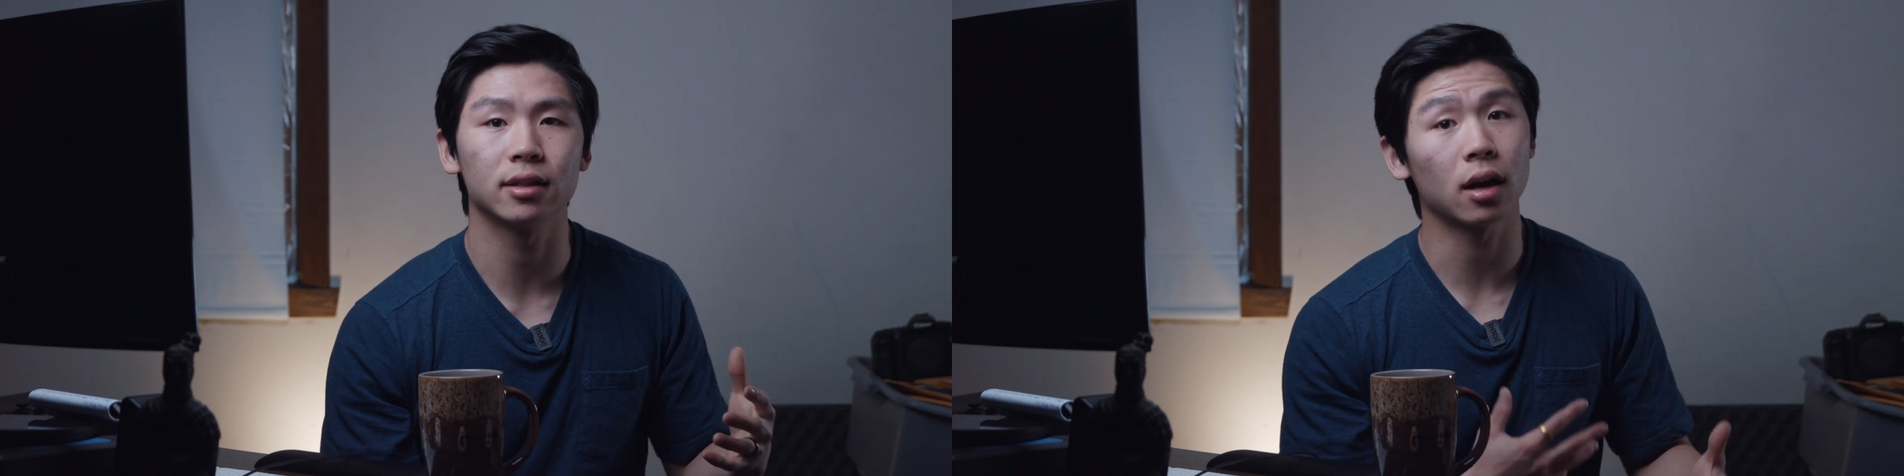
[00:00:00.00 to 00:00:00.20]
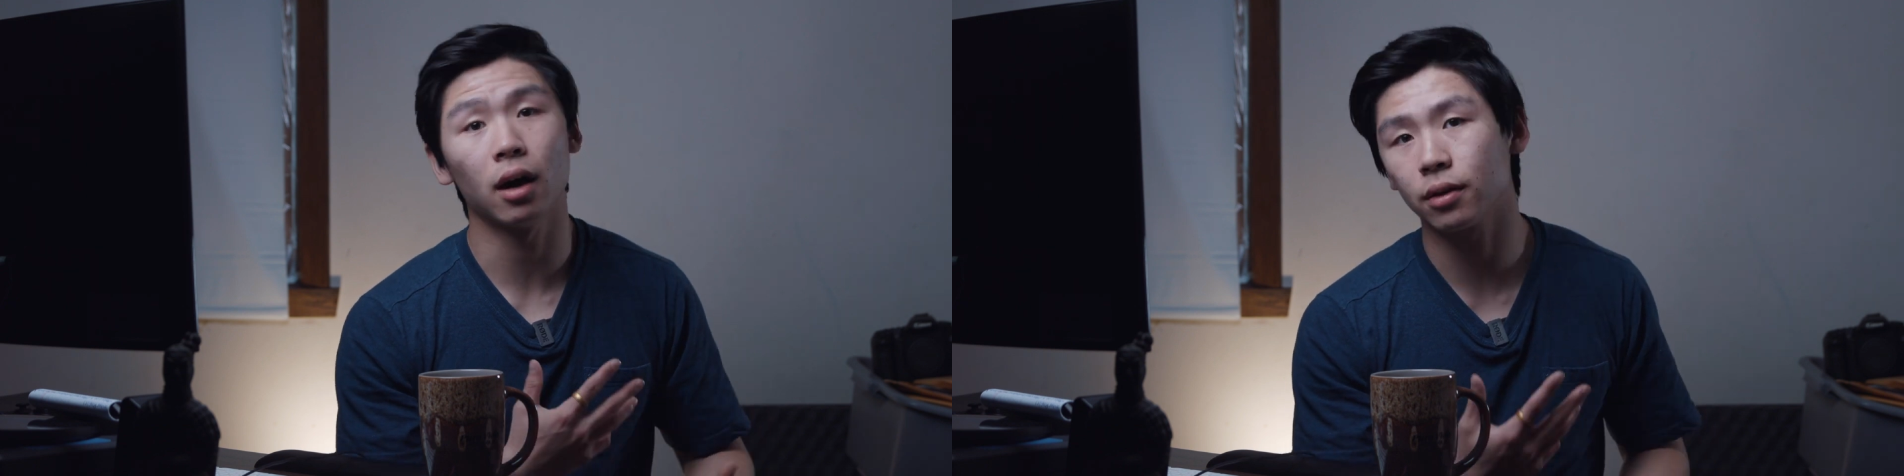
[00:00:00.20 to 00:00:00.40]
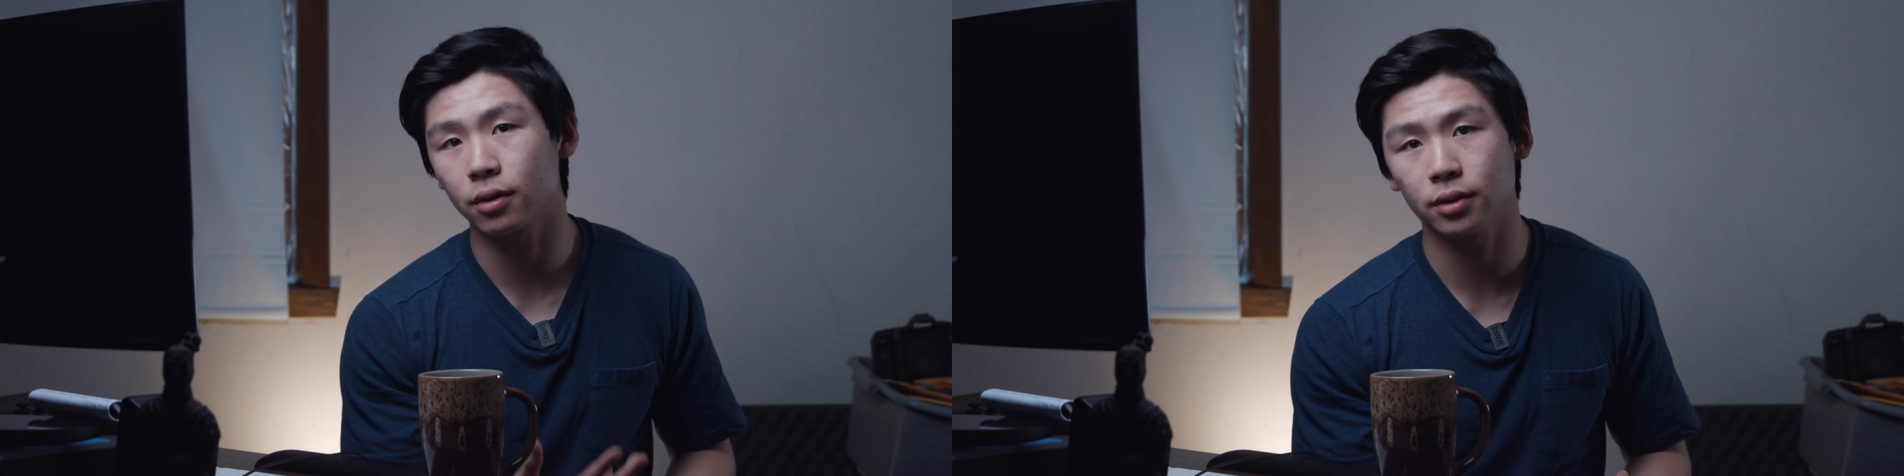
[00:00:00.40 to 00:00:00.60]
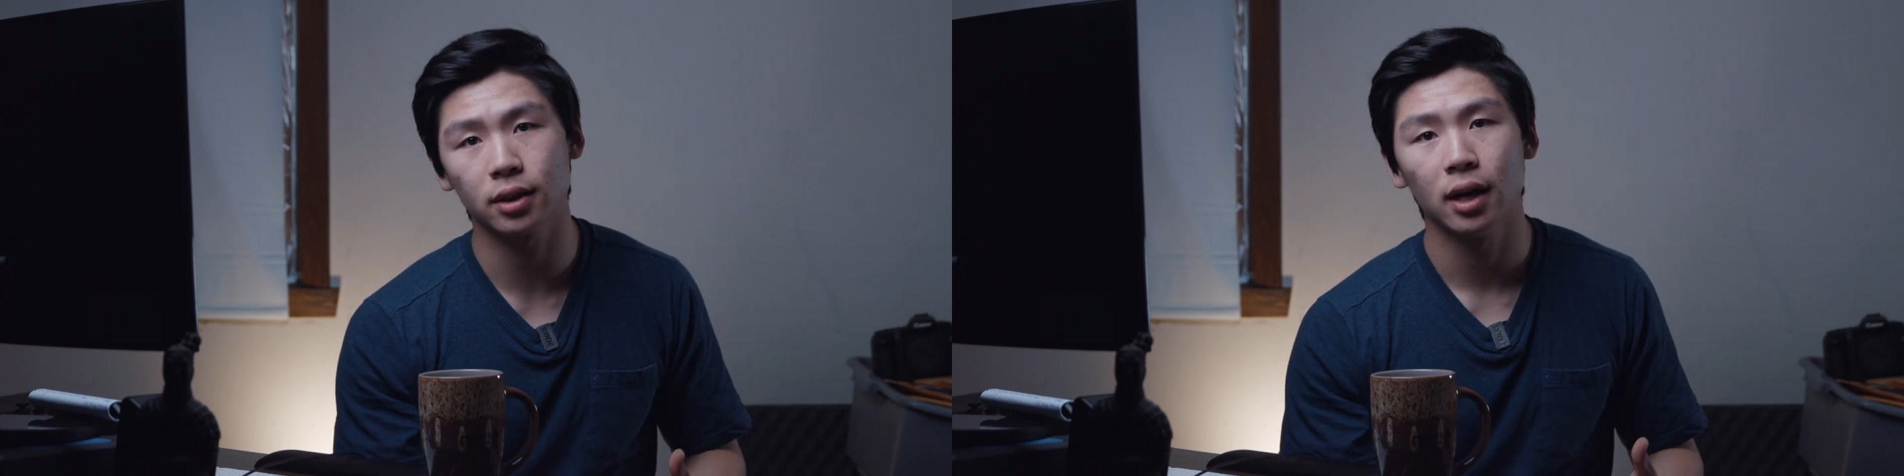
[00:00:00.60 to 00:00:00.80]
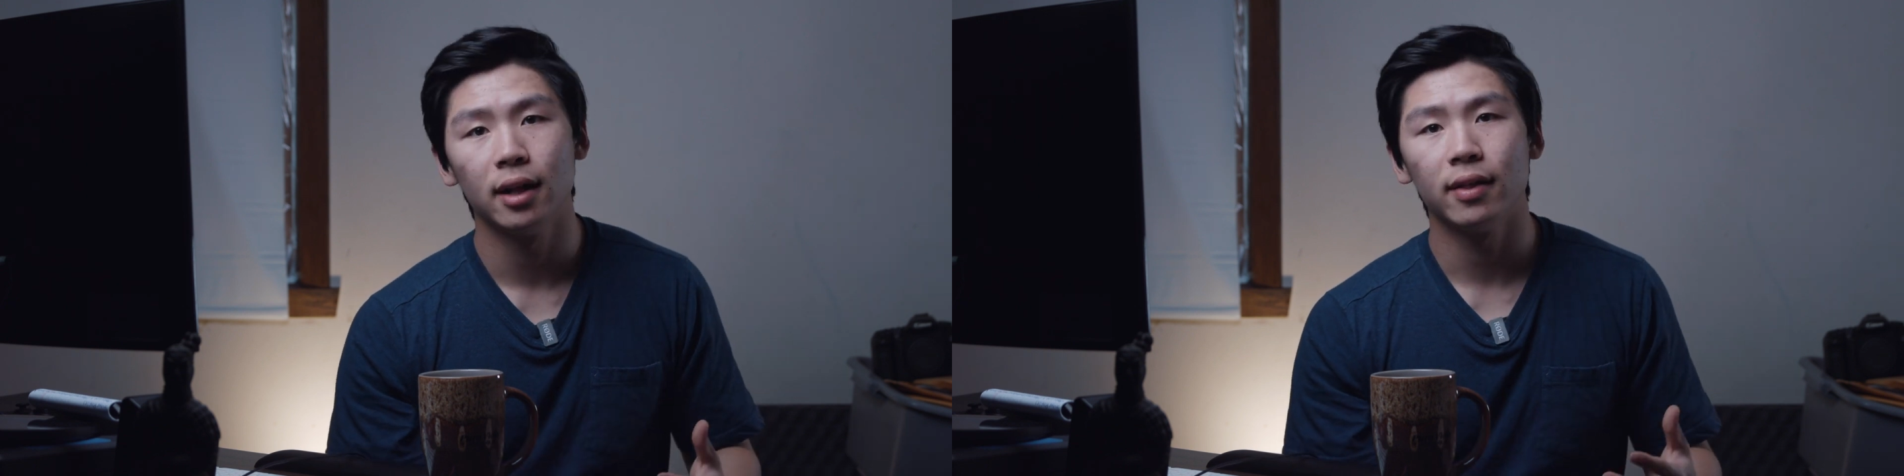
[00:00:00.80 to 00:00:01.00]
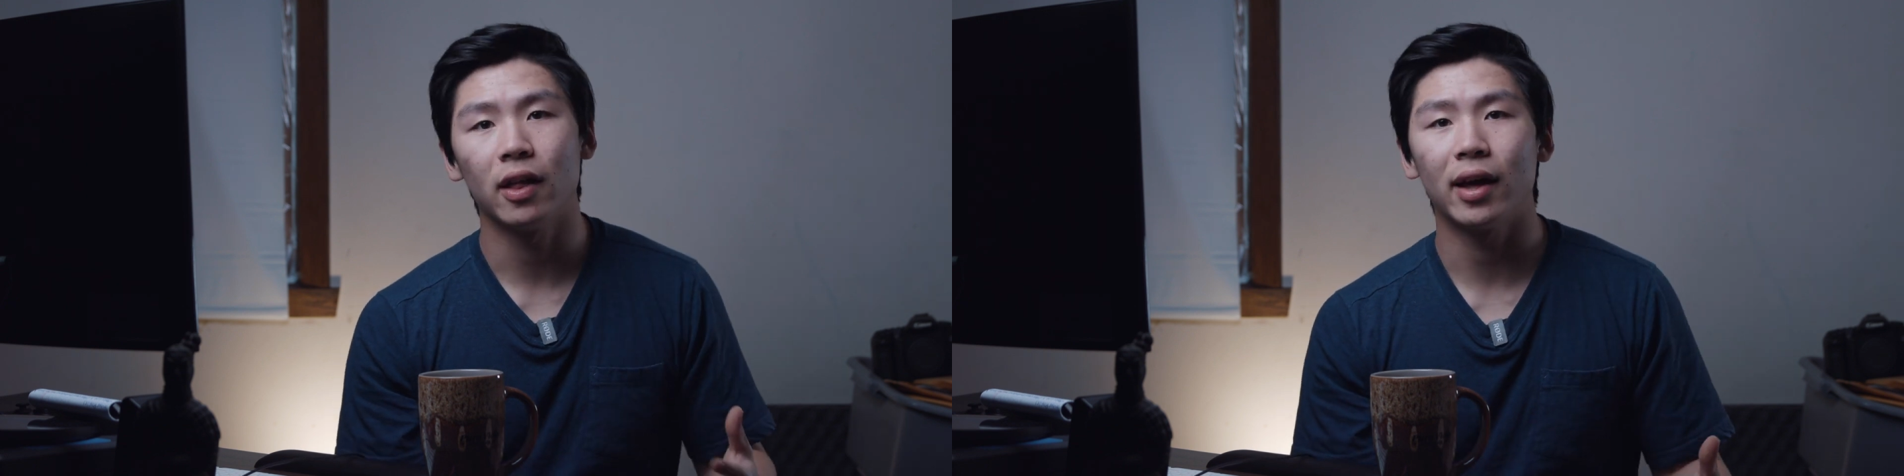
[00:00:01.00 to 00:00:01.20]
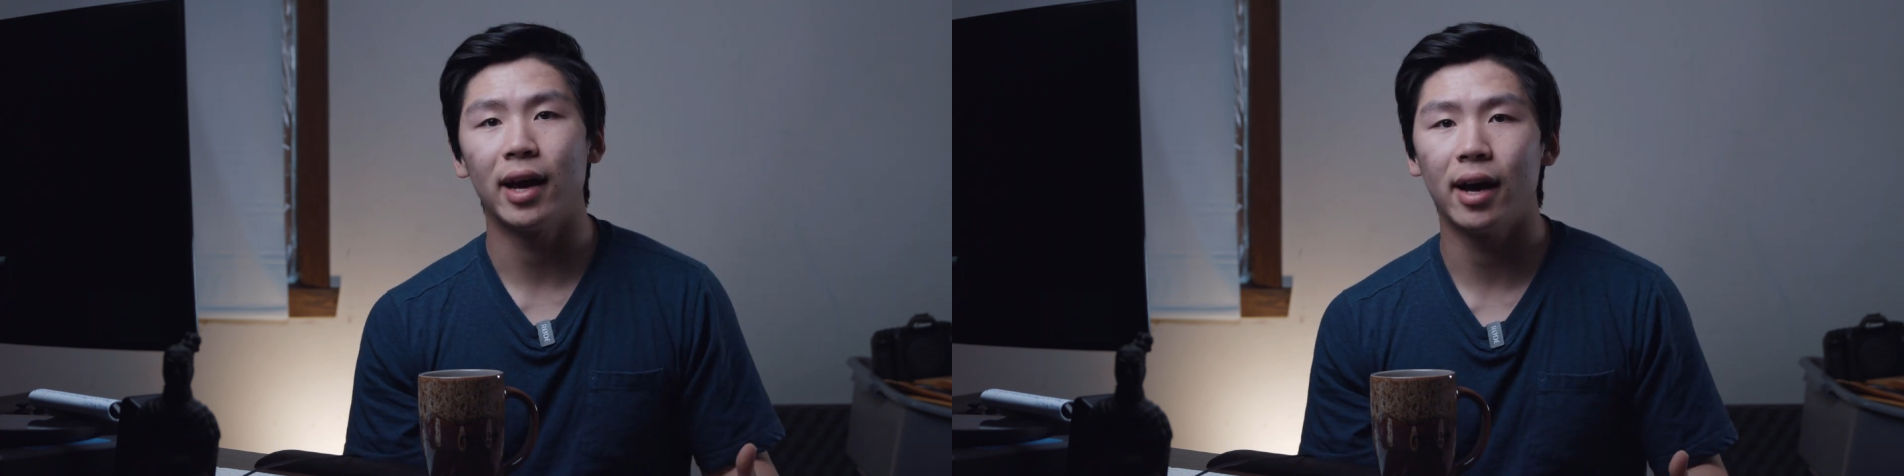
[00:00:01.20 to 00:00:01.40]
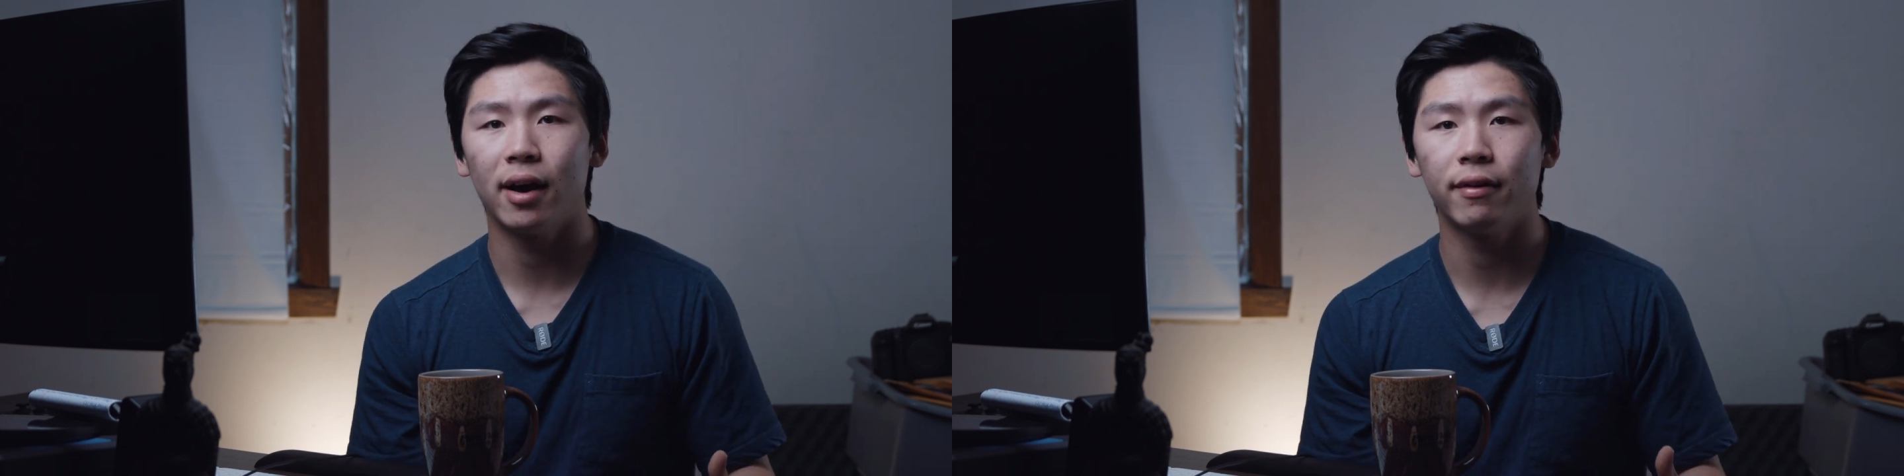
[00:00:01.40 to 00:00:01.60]
the colors that they
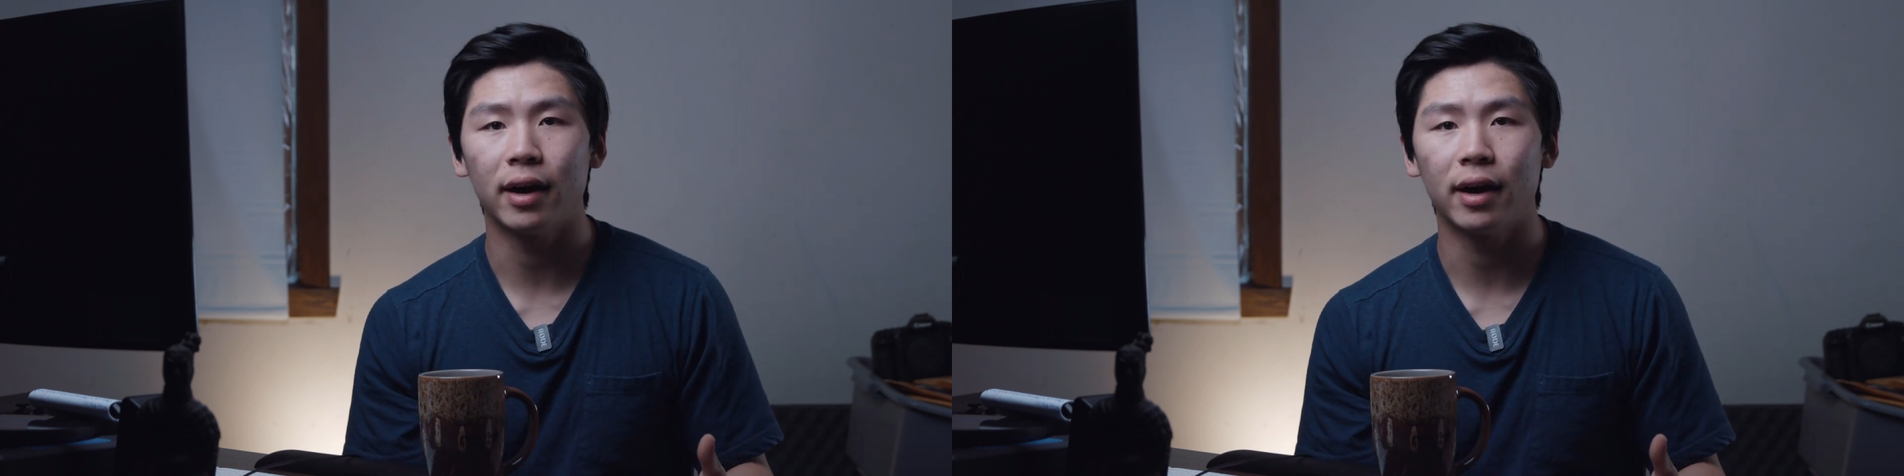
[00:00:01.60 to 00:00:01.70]
have.